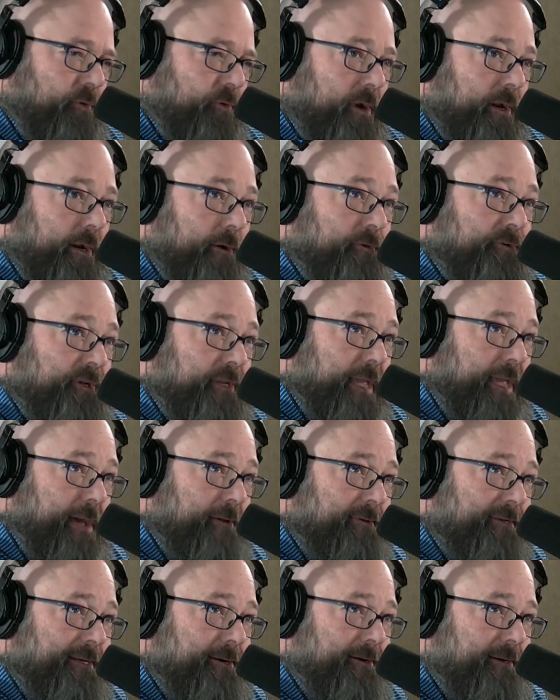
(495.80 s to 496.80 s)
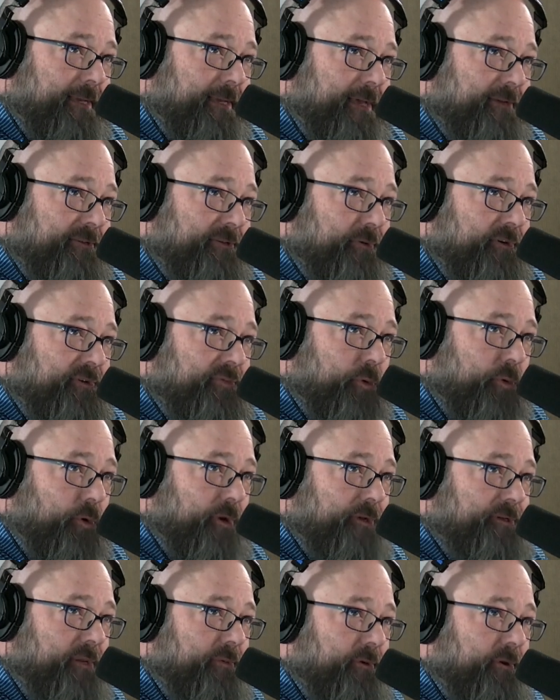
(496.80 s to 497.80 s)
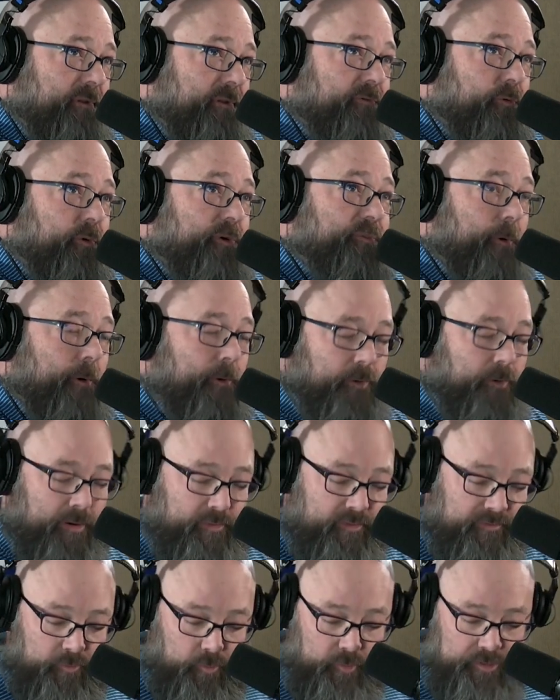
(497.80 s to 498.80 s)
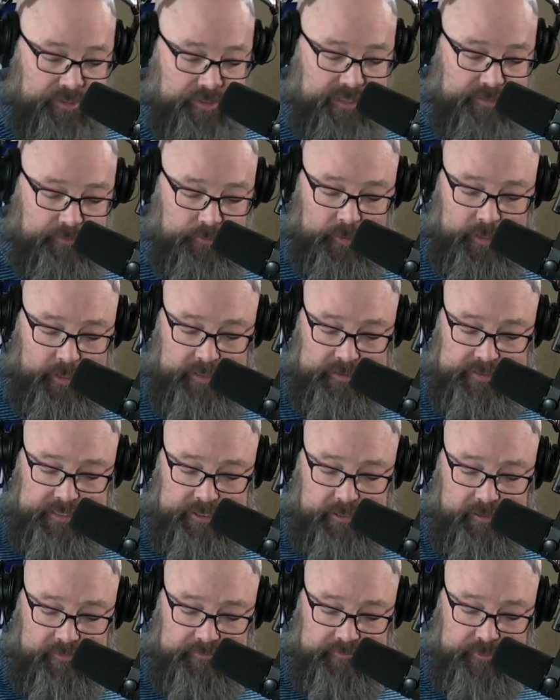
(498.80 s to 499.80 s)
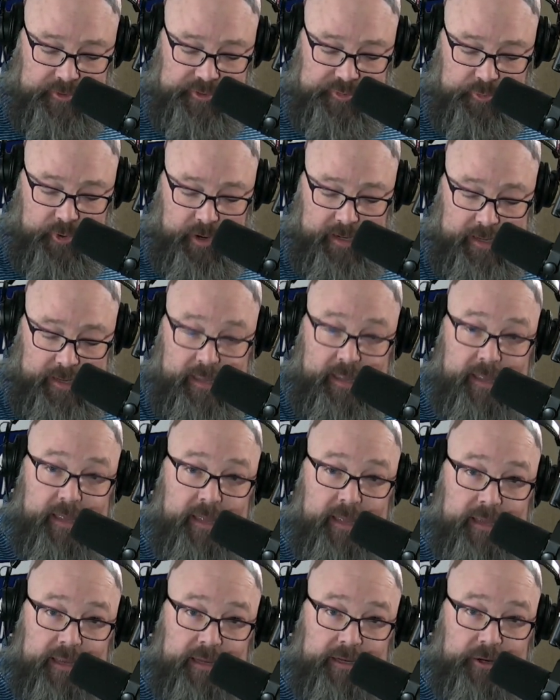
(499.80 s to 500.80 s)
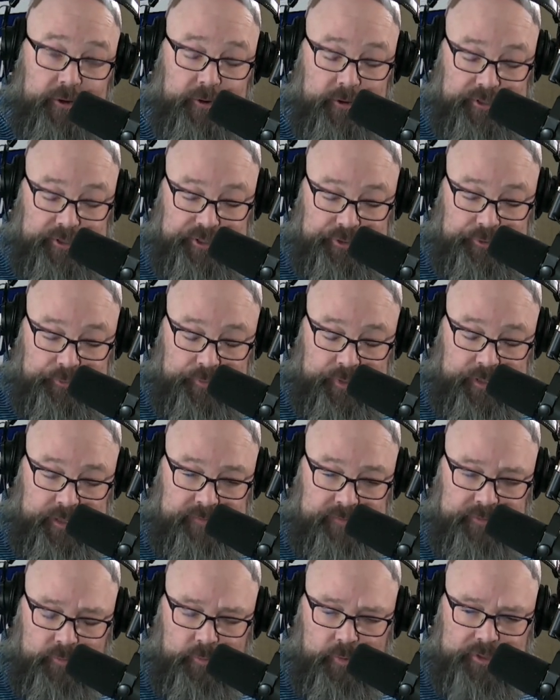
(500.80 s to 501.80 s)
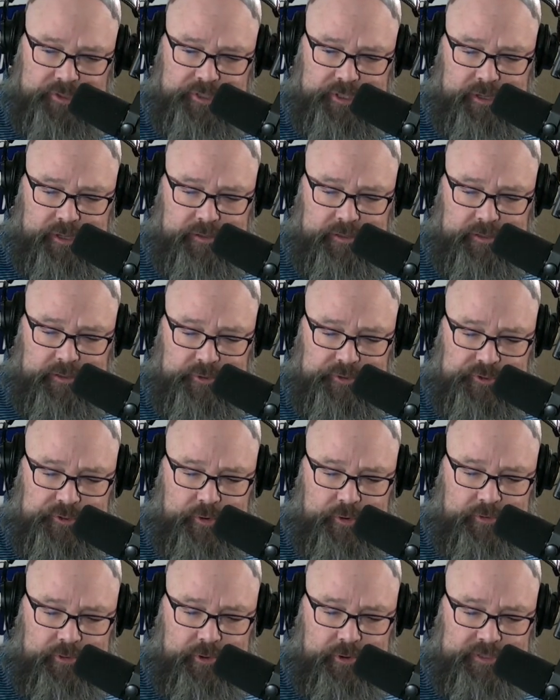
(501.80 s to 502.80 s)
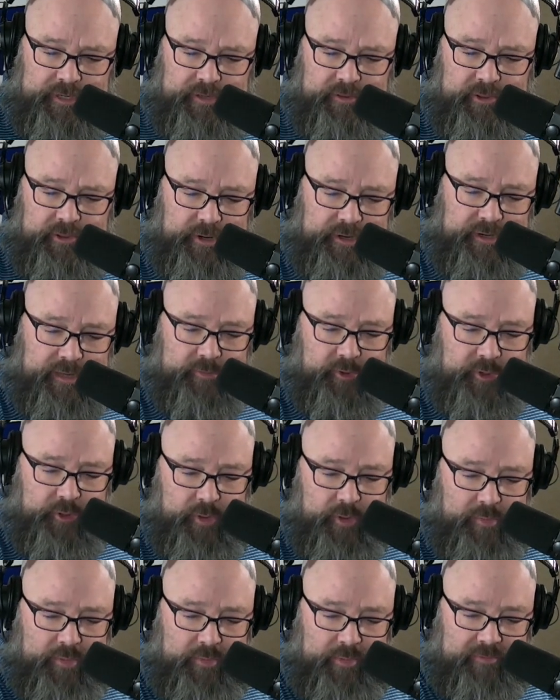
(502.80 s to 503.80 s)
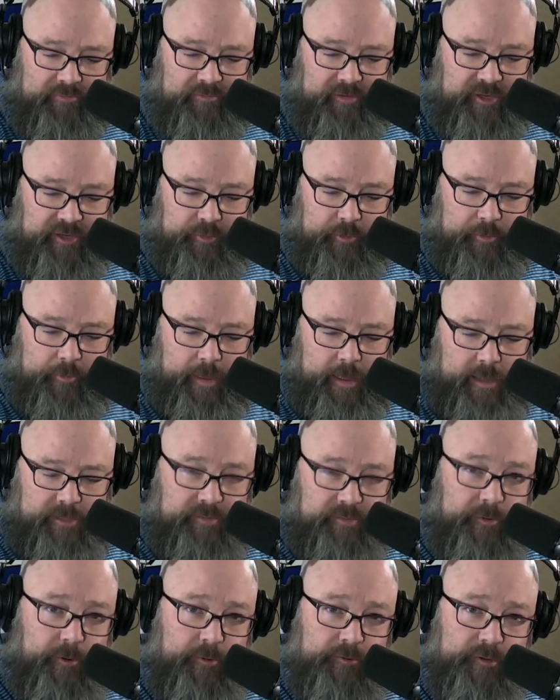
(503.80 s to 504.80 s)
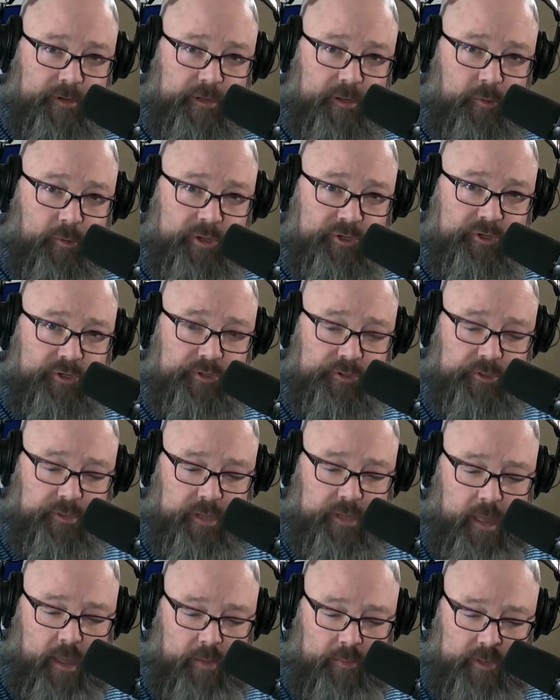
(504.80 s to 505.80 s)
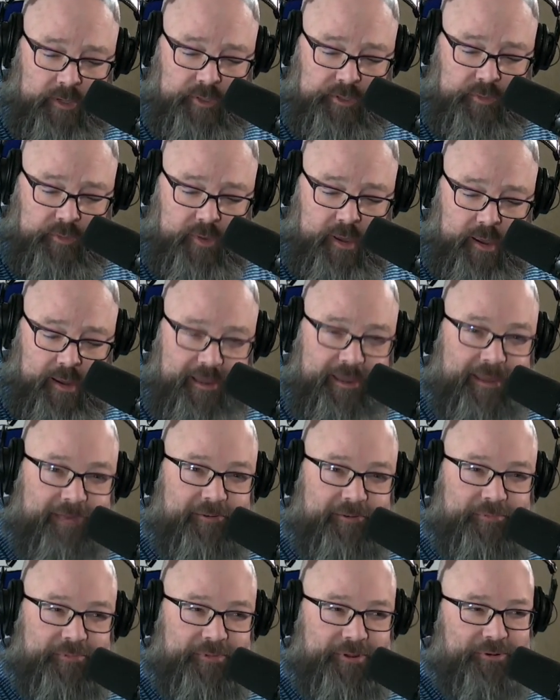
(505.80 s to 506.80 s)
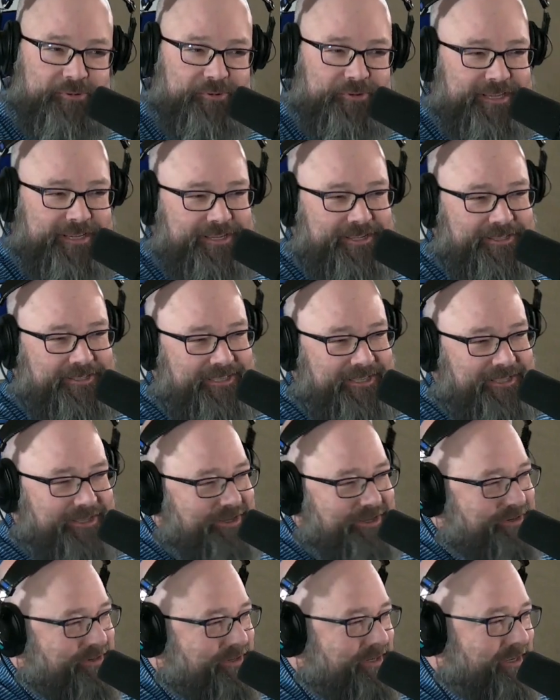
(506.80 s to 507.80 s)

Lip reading: Haralson County, our guest on this morning's Community Voice program. Before we take our first break, encourage you, if you're watching on the Newstalk 1330 WLBB Facebook page, to post any questions or comments you might have up there. We'll take a look at those